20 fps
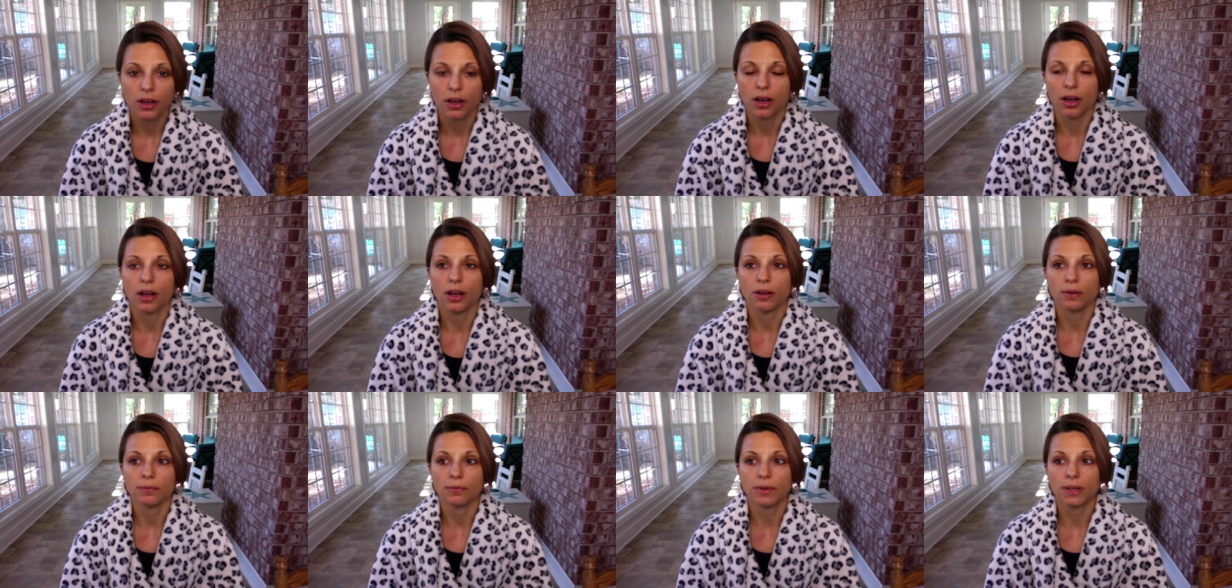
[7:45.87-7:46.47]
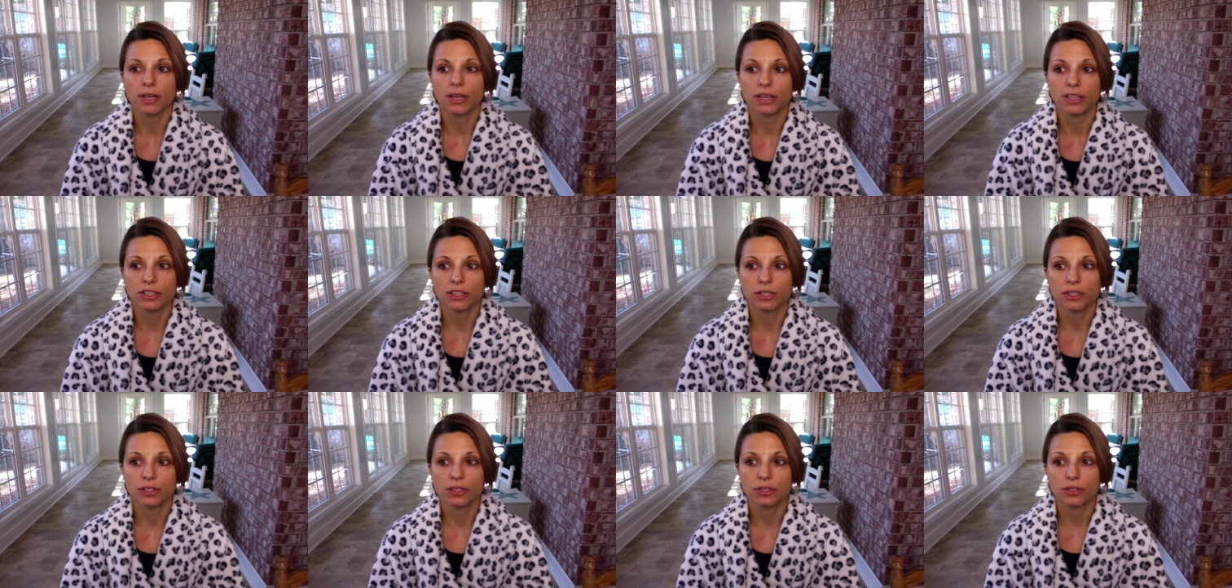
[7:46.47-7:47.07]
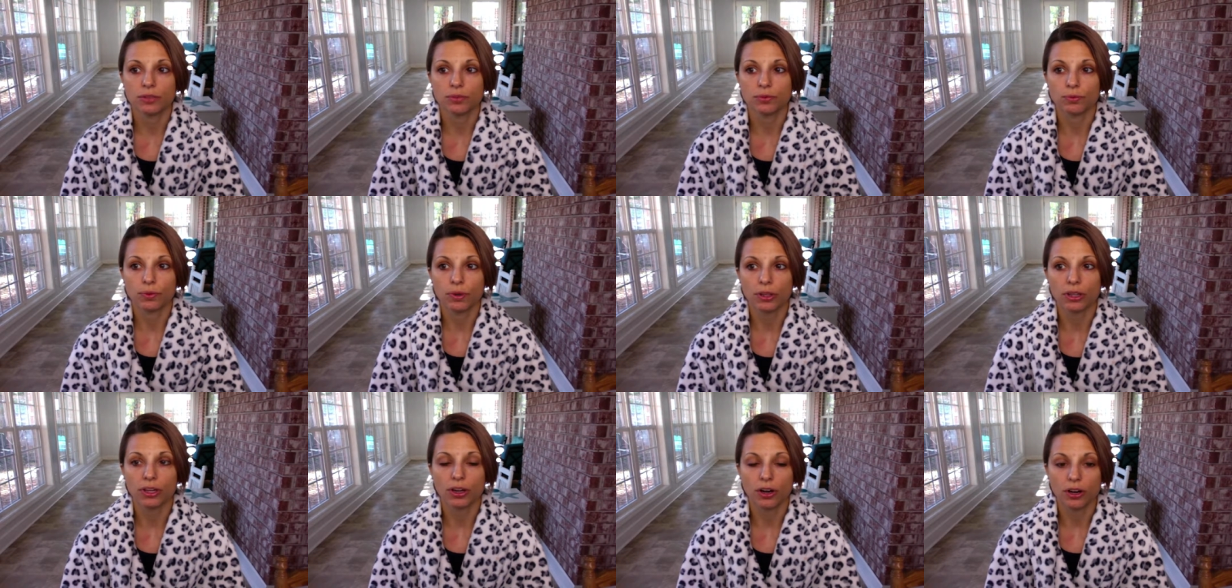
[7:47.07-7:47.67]
And it's
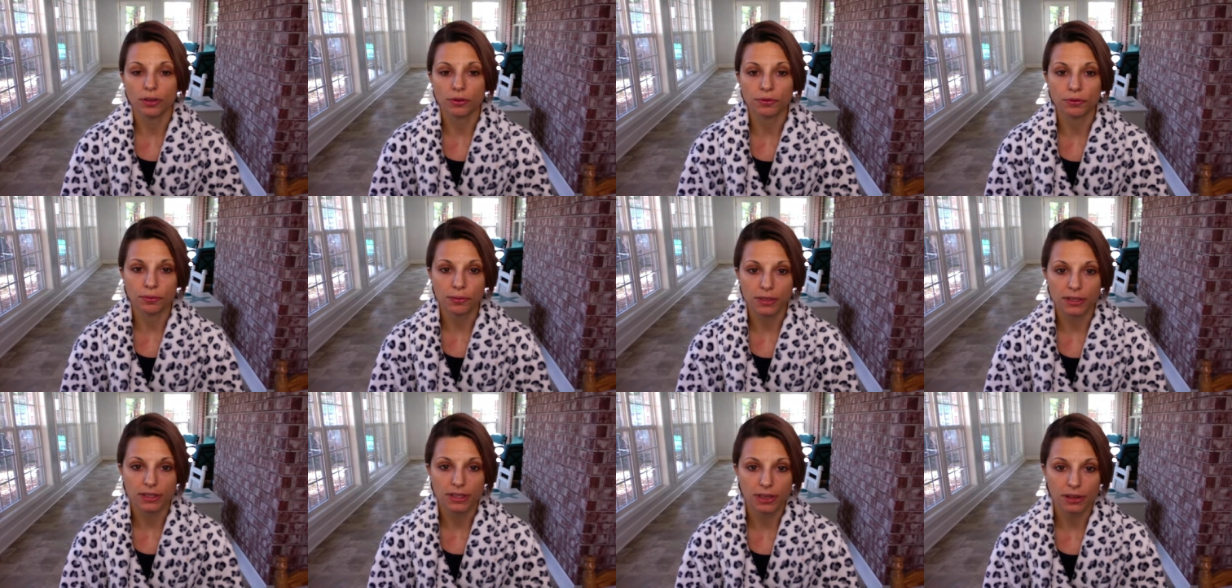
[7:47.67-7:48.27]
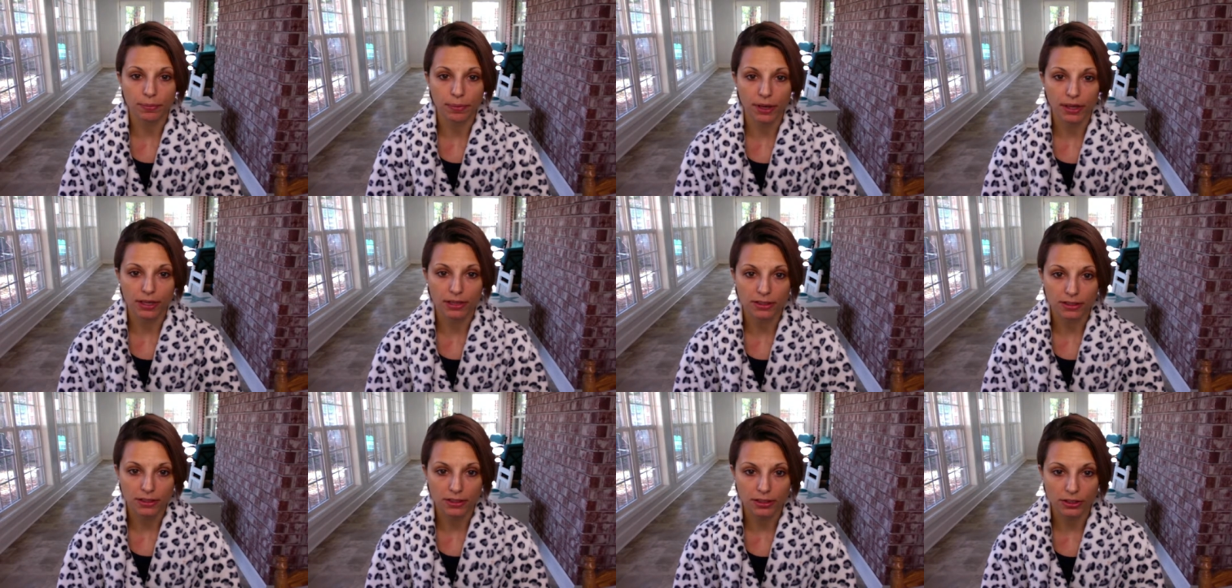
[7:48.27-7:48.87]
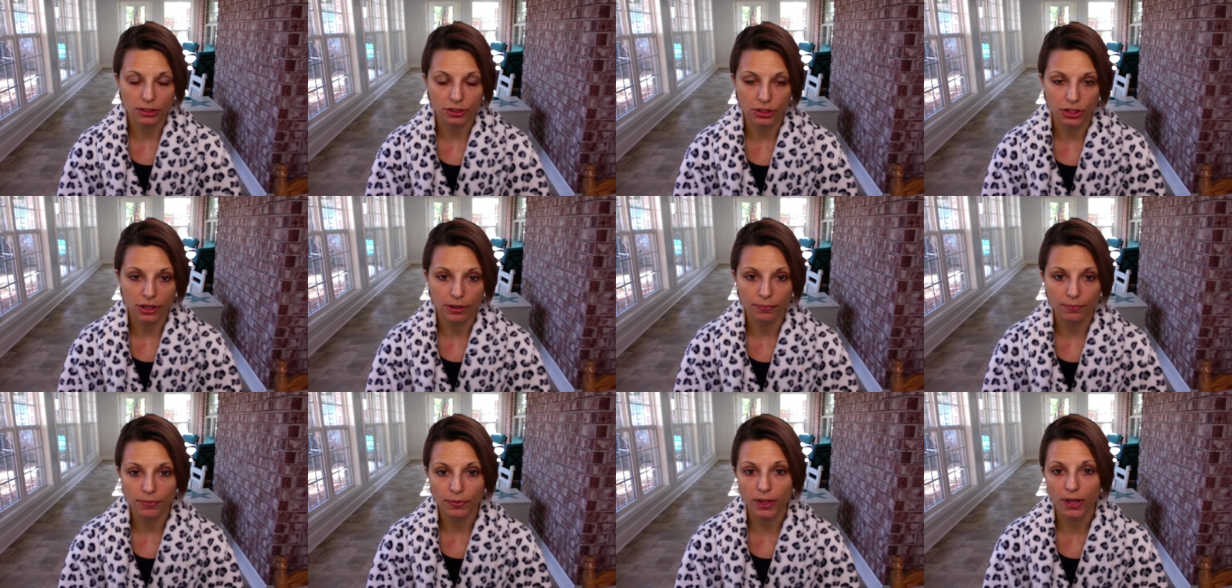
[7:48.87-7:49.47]
really hard for me to get back into the gym.
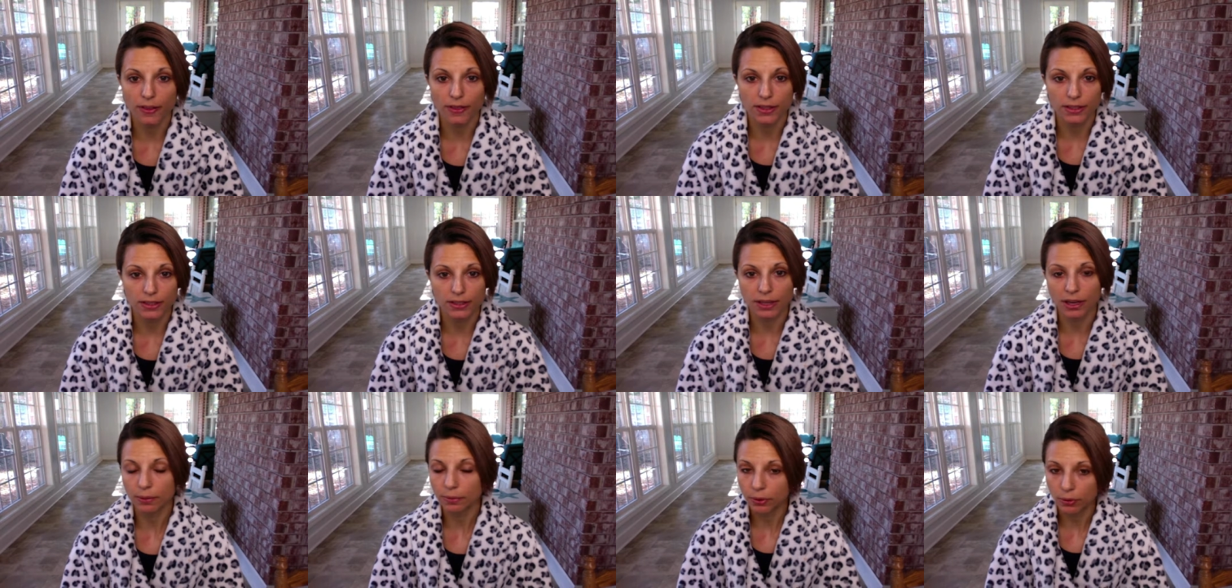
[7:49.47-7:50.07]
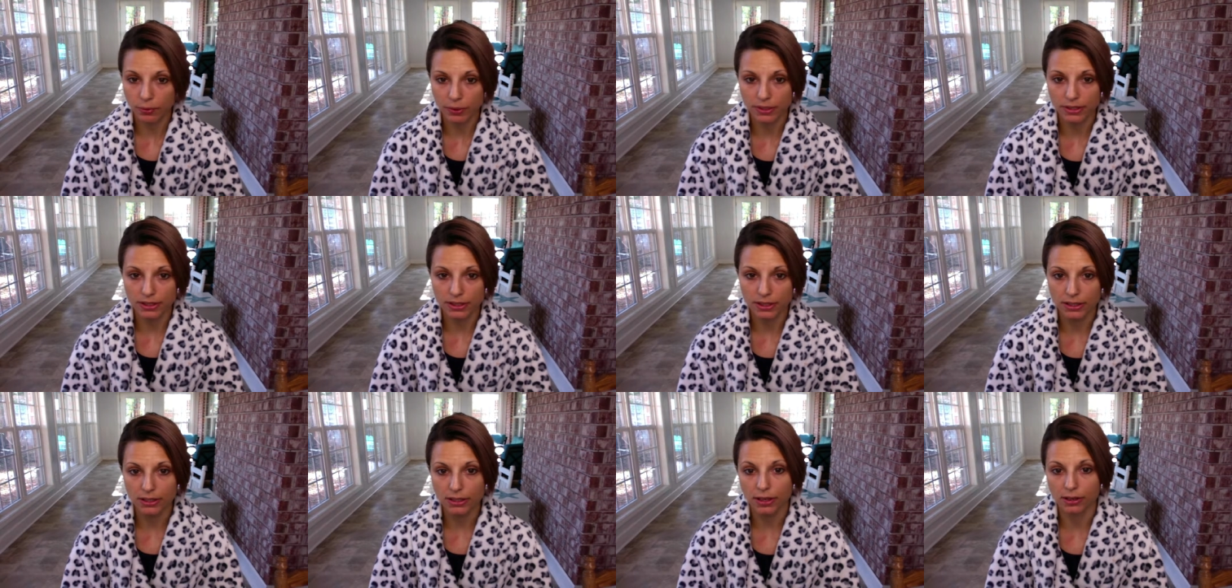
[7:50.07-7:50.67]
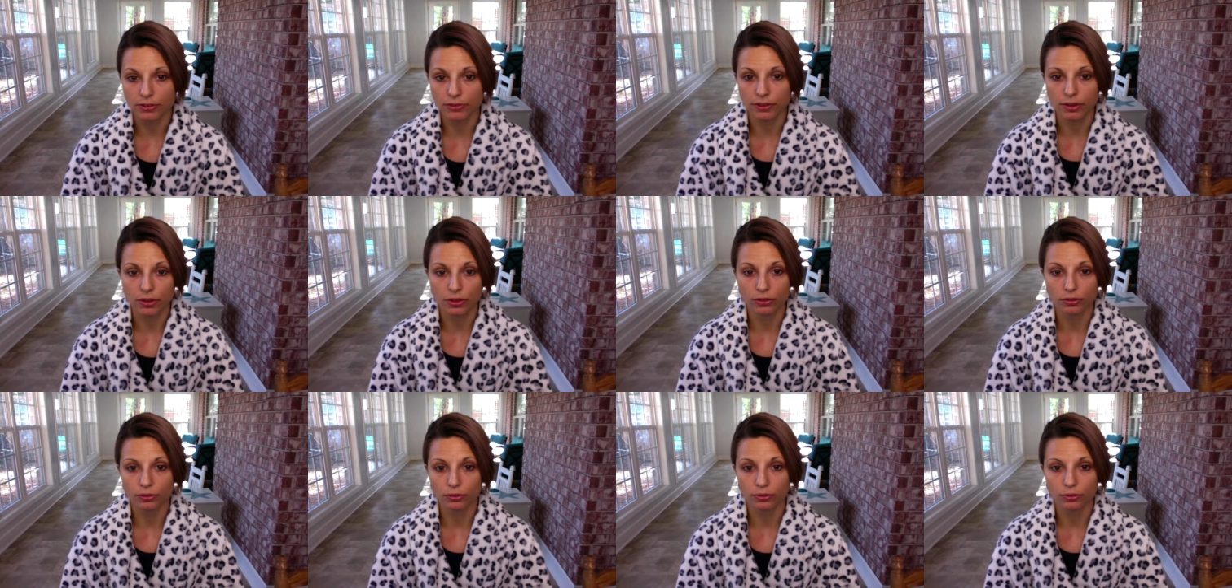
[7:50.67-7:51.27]
And this time it wasn't. I felt
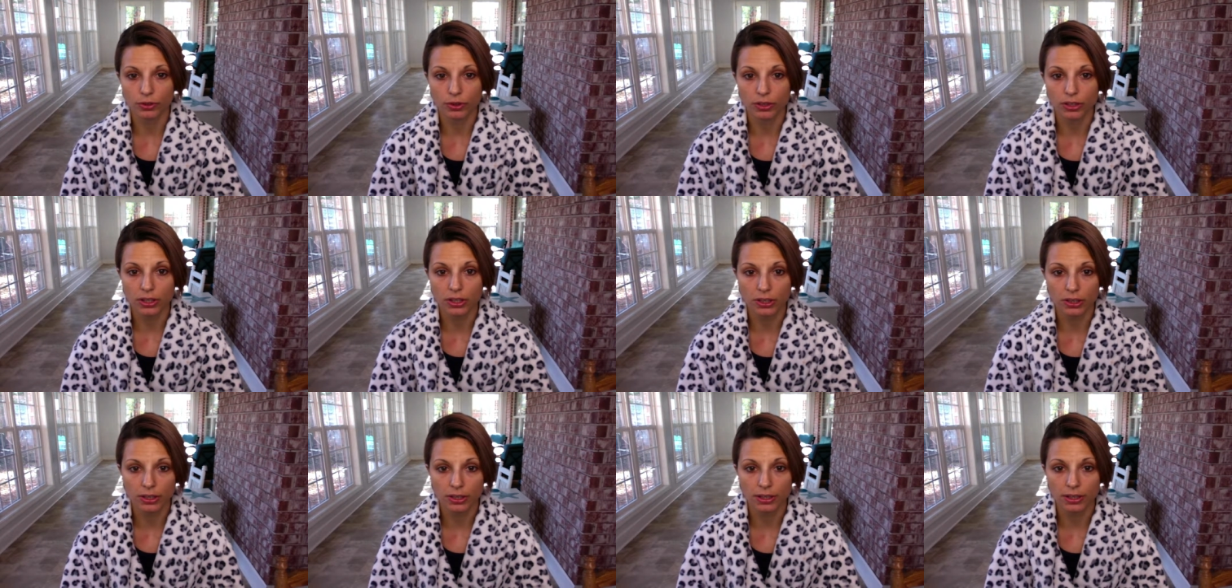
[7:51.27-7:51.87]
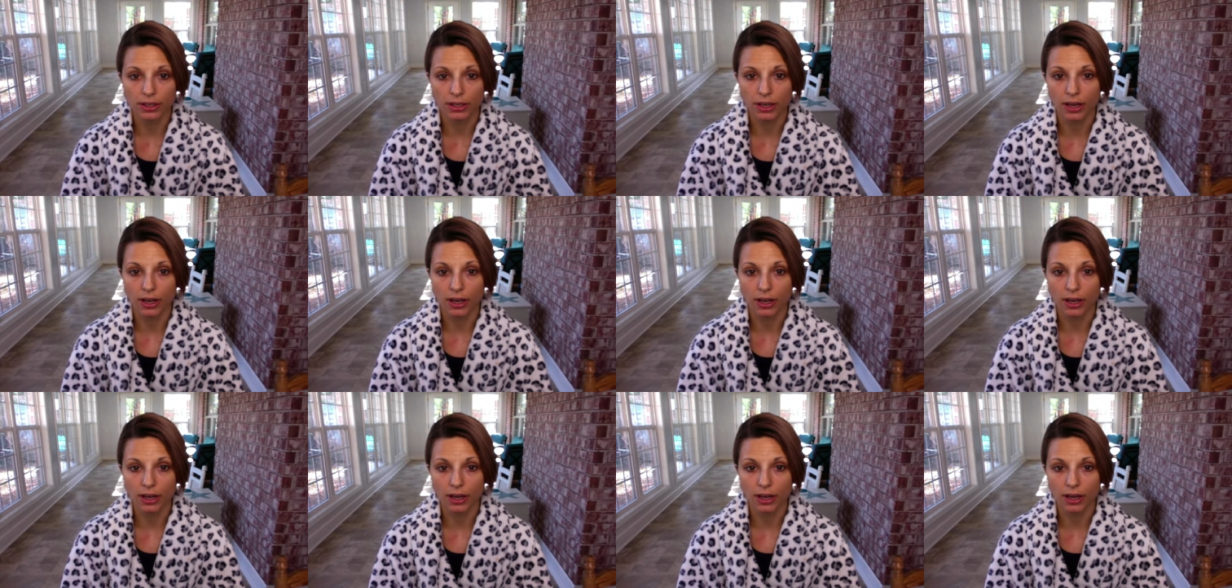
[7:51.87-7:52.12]
really good.